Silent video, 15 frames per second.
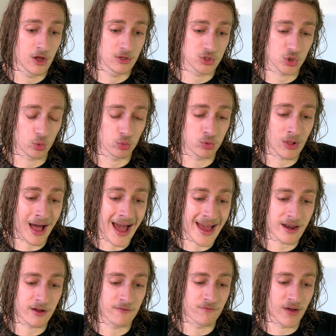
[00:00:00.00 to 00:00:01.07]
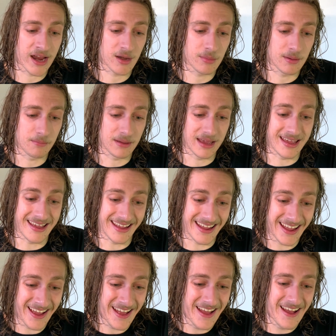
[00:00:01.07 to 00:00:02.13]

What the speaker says: So a lot of vitamin B,